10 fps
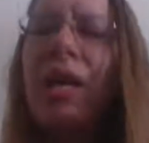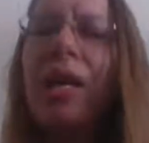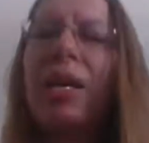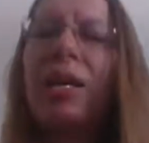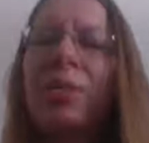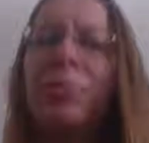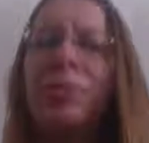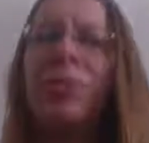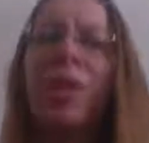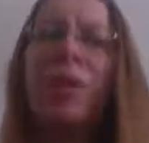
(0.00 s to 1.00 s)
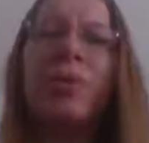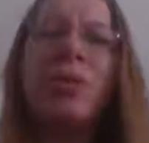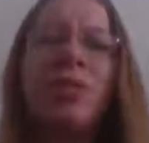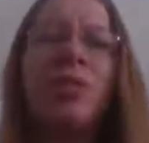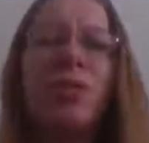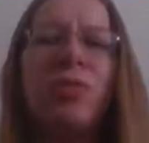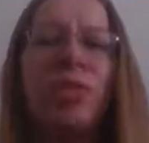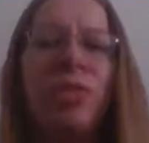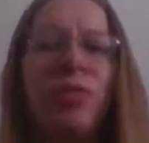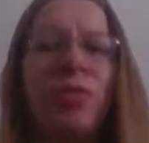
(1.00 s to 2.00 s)
so I've kind of wanted to do this
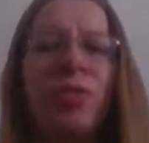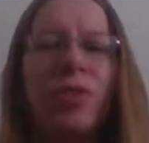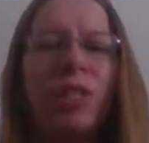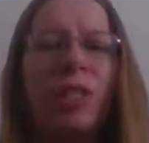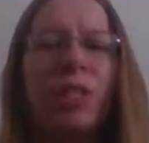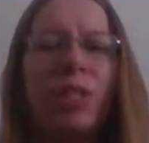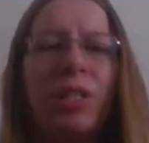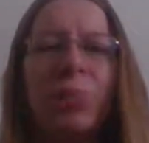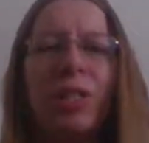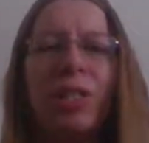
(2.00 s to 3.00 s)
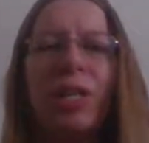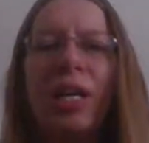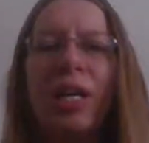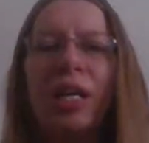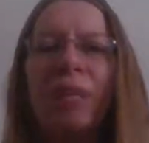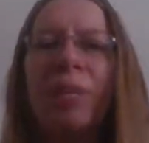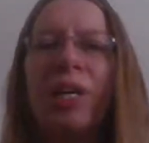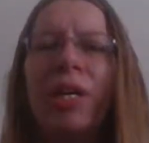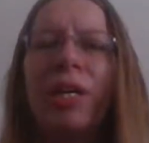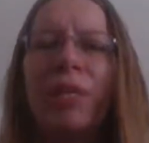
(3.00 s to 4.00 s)
video for a little bit of time.
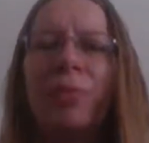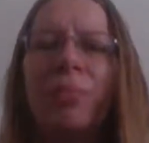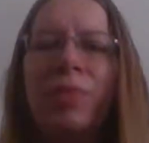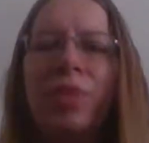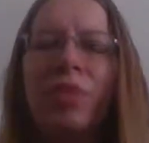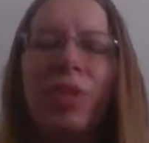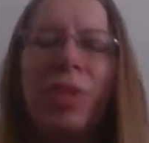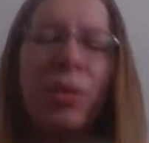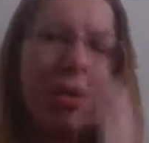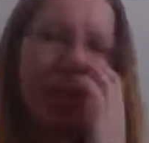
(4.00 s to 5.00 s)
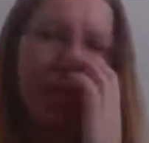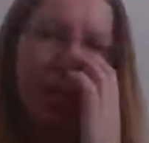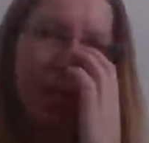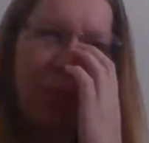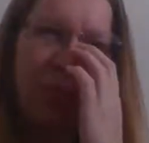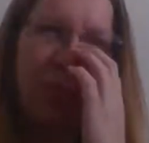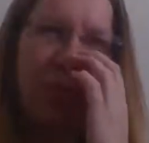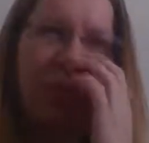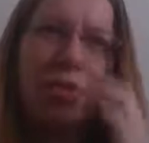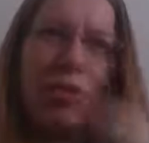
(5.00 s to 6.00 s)
That's also kind of why I didn't like make
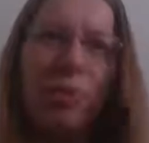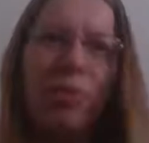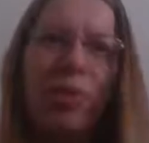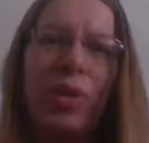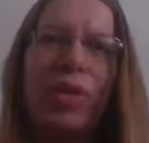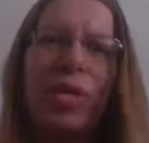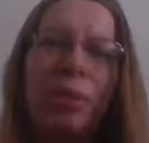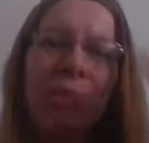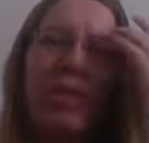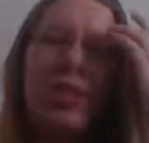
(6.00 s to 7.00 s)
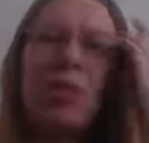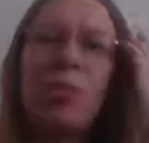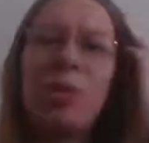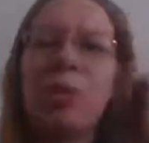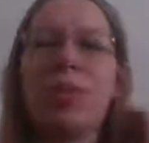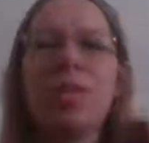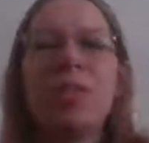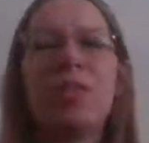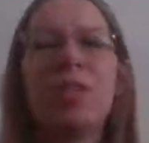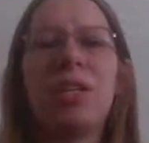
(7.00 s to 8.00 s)
this known beforehand, because I'm basically recording
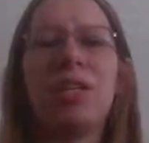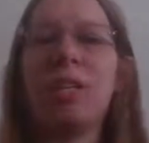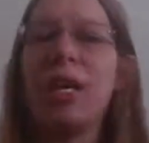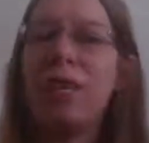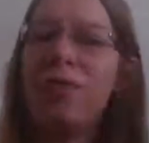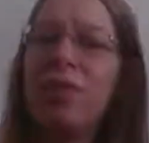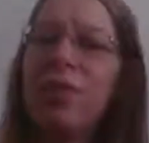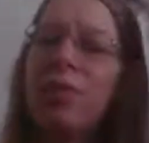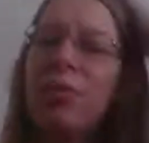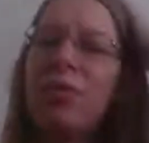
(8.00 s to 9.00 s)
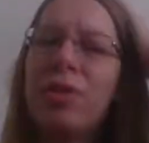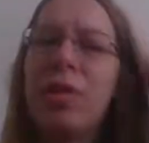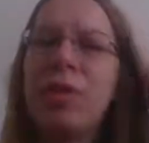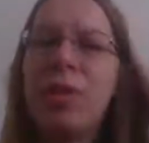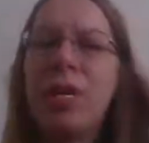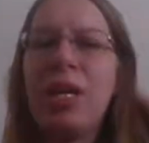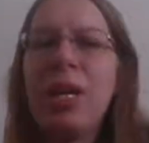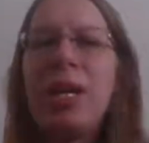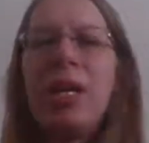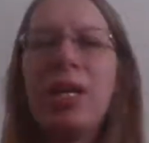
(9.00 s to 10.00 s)
this as a live video, so that way
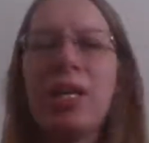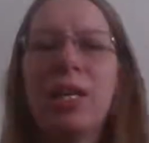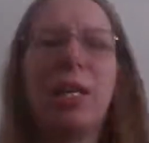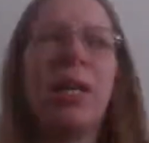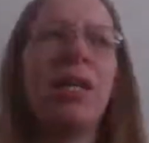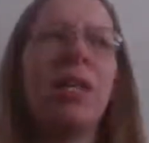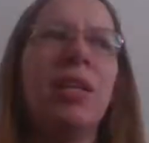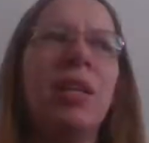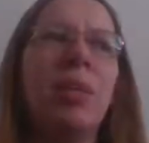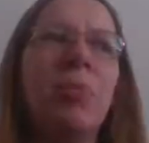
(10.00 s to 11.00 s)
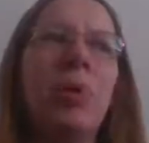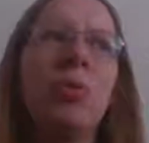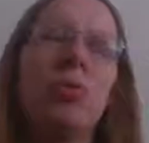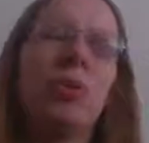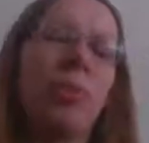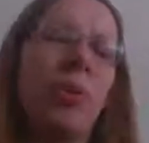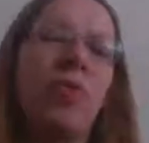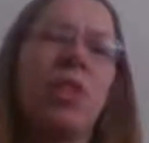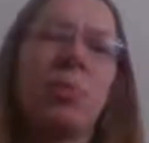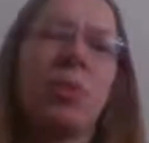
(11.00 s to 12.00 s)
I can post this on my
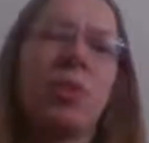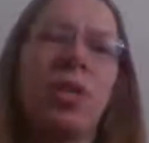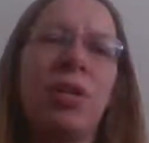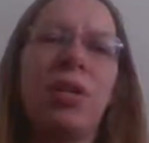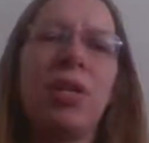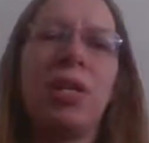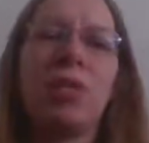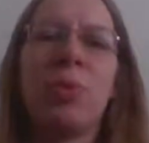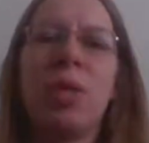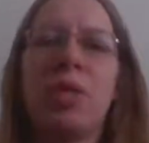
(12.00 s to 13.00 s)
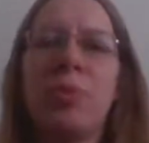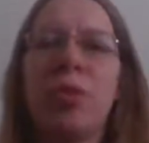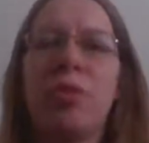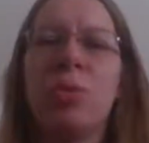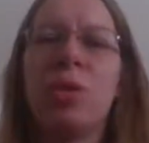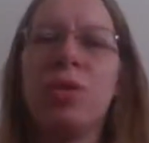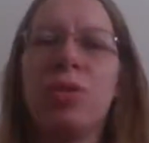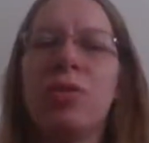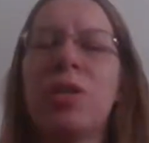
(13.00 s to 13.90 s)
Facebook later on as well as my Twitter.